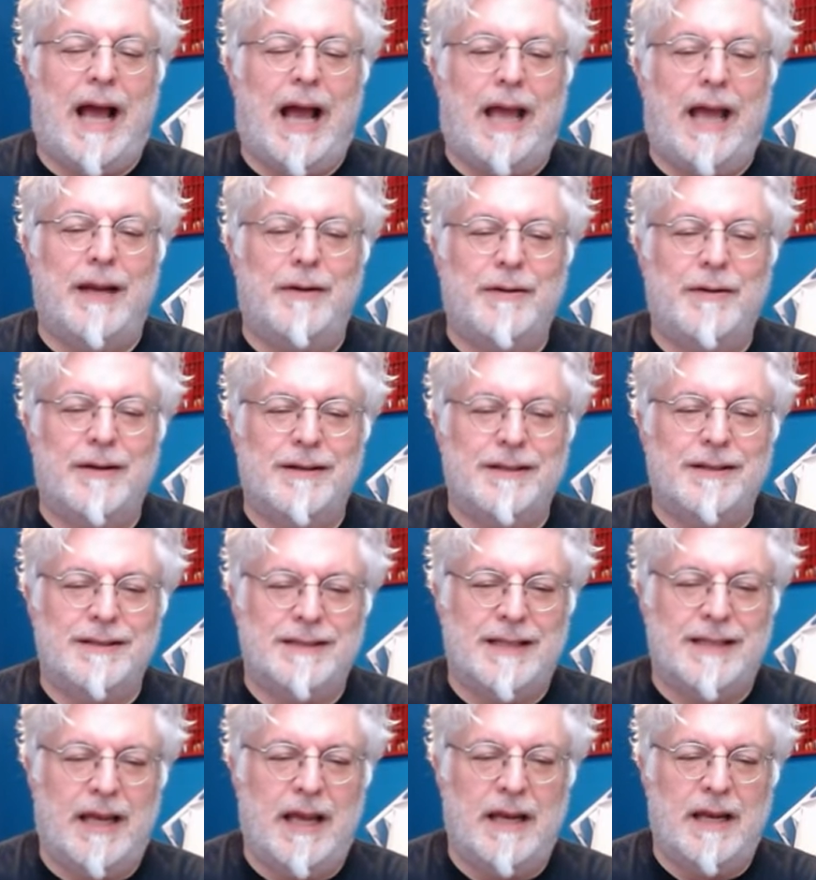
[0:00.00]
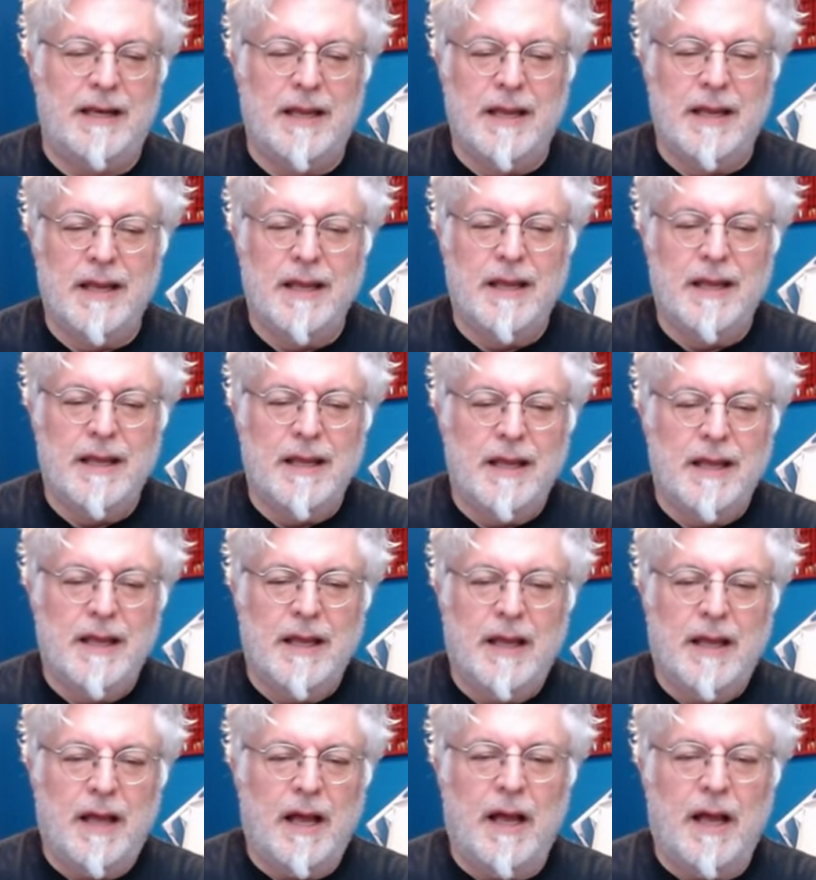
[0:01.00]
I don't understand.
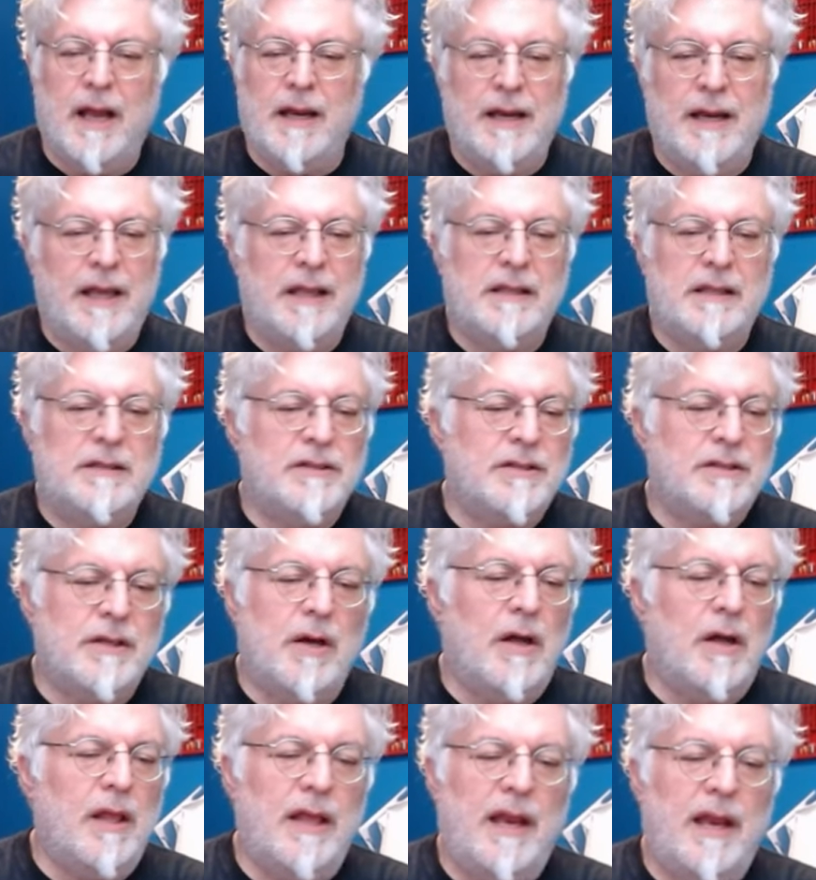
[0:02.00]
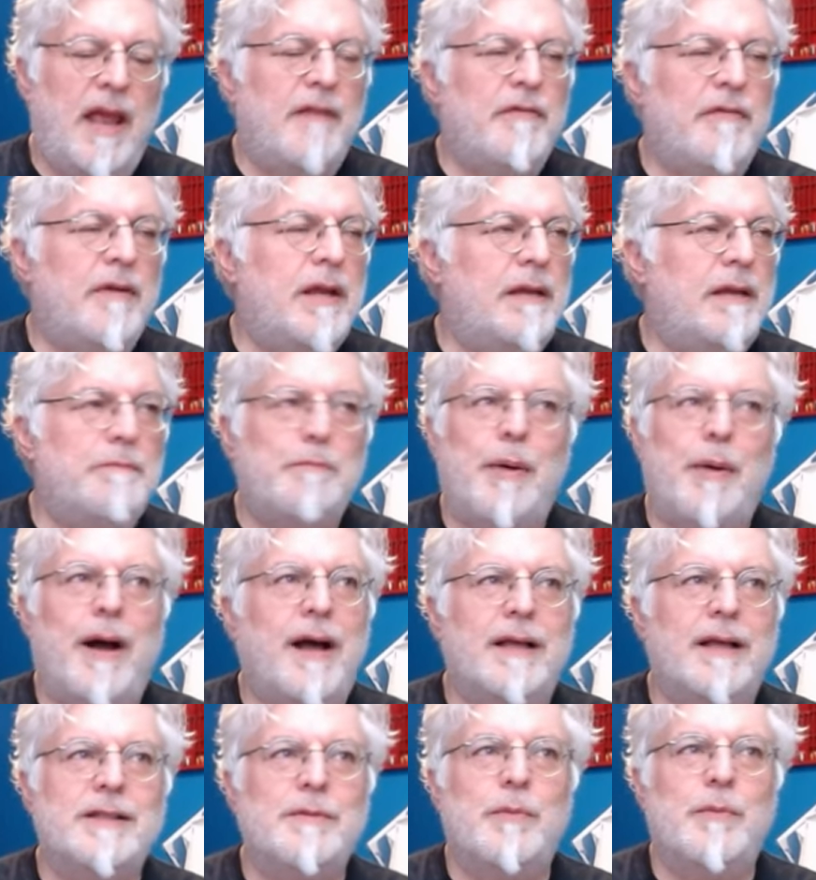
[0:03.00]
Uh, and they just call it every
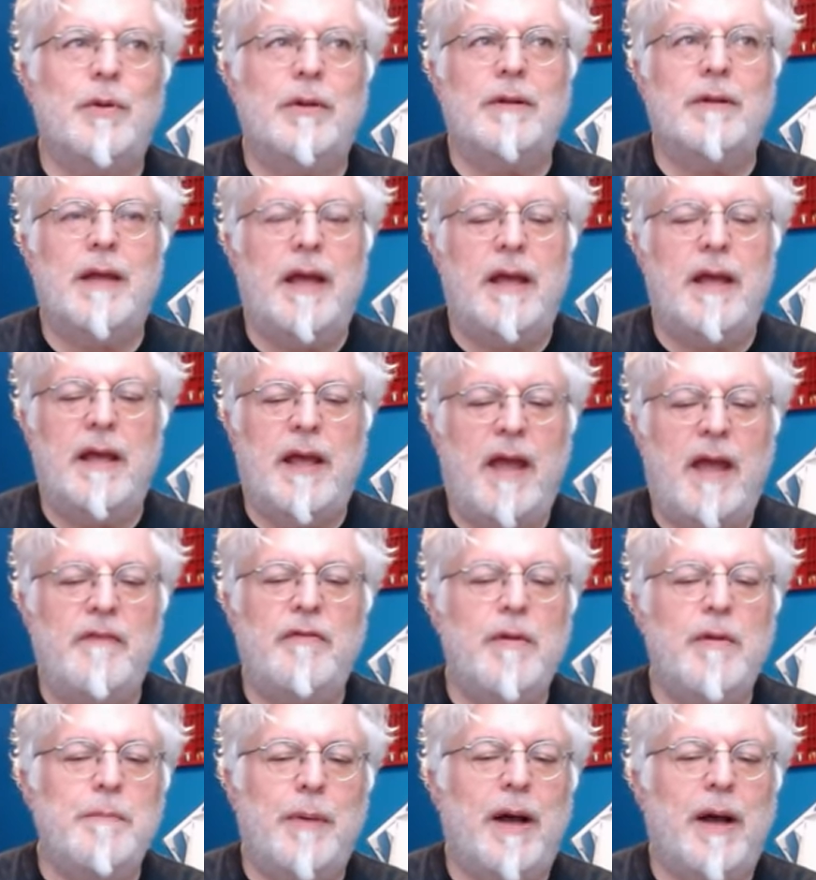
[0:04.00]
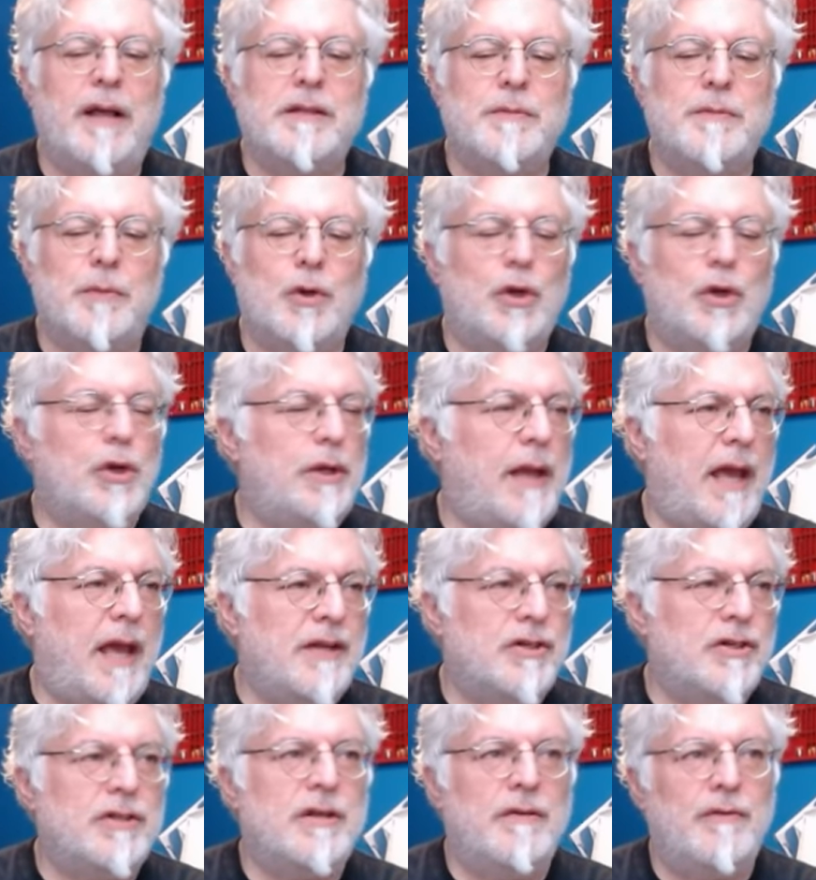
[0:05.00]
possible, every possible good
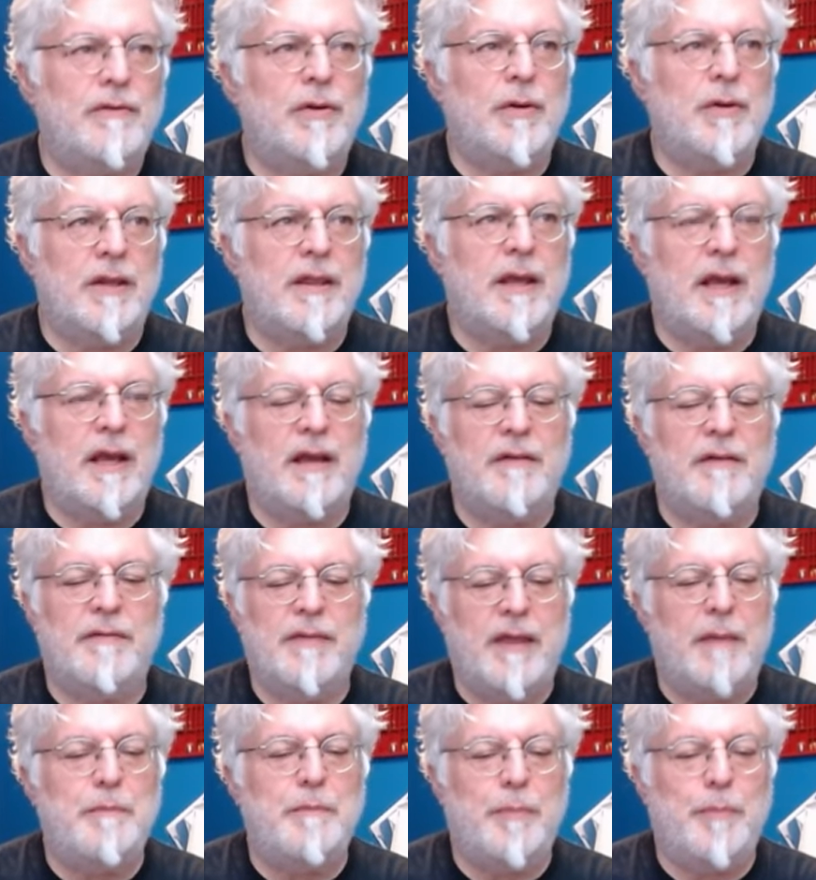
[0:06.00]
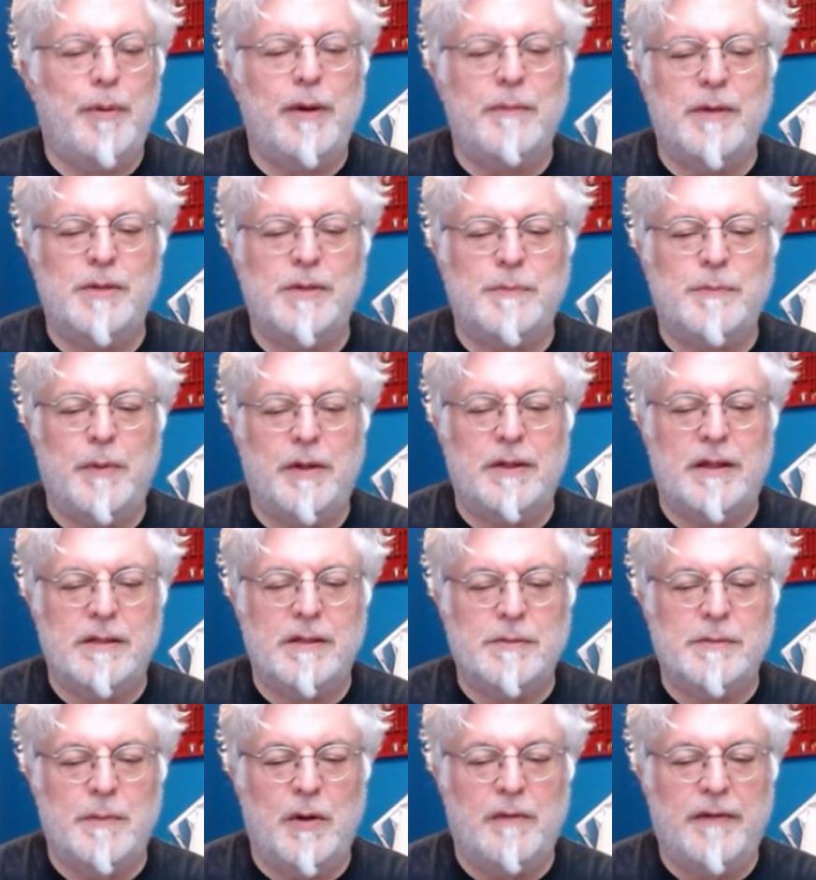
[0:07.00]
adjective you can think of, they pretty much put in
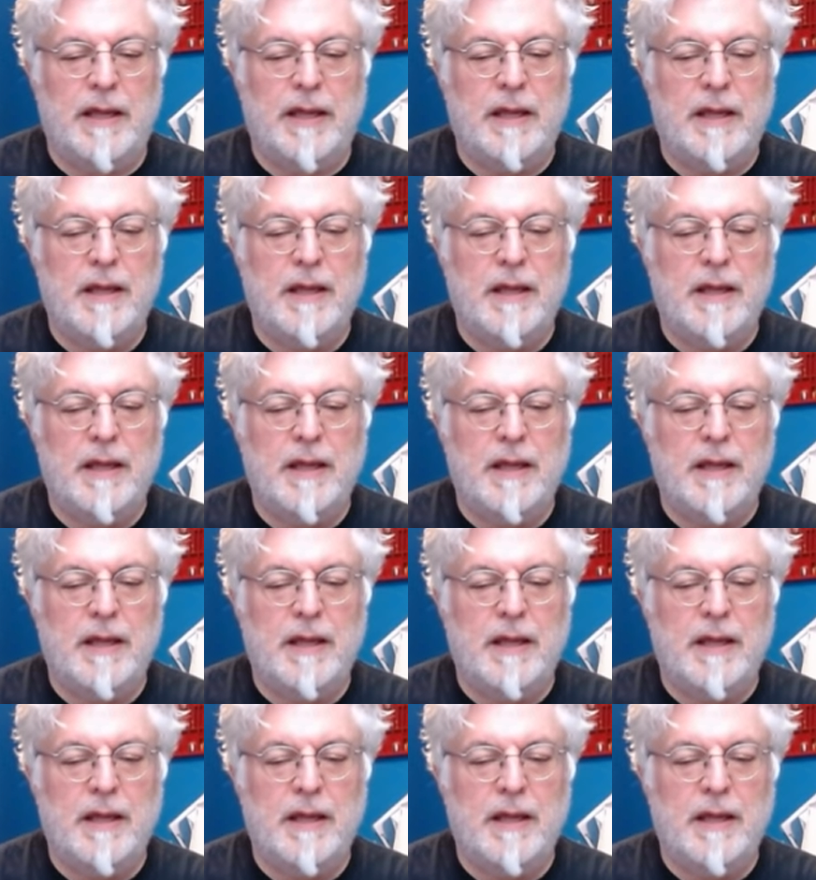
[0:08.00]
this movie.